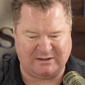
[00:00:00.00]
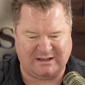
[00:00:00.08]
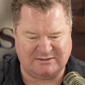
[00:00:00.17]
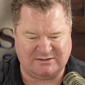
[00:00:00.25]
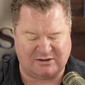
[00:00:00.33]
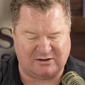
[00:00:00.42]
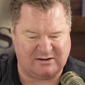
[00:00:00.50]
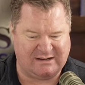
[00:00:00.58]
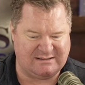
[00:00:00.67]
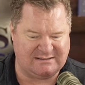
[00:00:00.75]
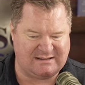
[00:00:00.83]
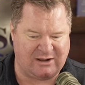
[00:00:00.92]

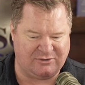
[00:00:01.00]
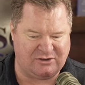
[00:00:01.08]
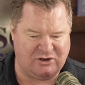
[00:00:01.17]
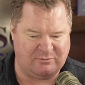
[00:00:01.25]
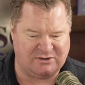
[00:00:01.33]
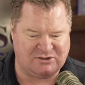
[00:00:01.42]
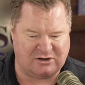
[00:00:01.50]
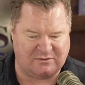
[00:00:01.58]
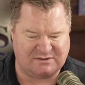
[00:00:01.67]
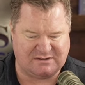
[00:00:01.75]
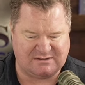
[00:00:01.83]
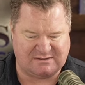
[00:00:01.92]
and Human
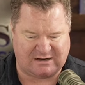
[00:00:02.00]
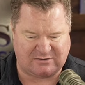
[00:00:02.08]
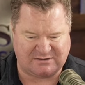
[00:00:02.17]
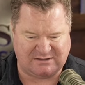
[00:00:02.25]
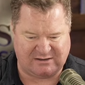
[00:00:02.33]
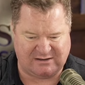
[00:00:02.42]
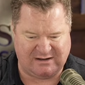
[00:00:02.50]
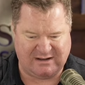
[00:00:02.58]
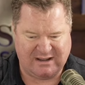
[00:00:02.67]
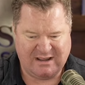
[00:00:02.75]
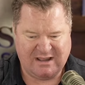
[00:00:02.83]
Services Secretary